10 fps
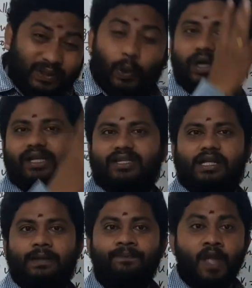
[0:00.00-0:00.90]

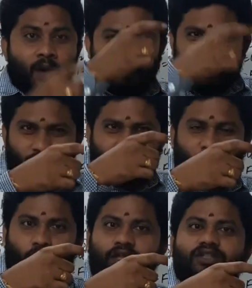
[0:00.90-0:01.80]
collision, both the
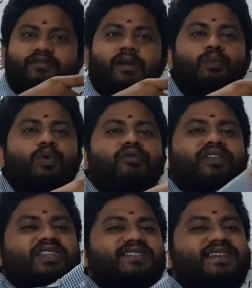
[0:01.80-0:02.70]
coins will move
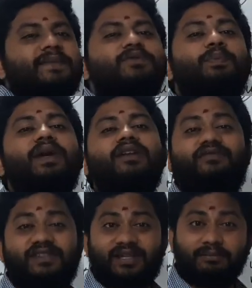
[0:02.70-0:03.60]
with the same speed
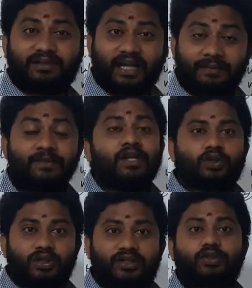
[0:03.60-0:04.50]
for some time.
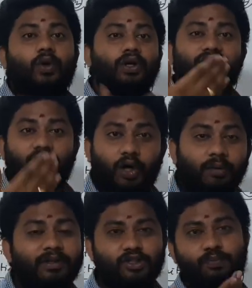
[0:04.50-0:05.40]
So that's called the
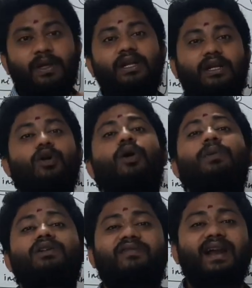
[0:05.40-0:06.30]
common speed or
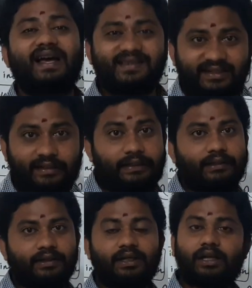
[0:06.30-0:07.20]
common
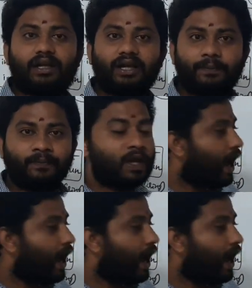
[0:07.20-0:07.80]
velocity. Clear?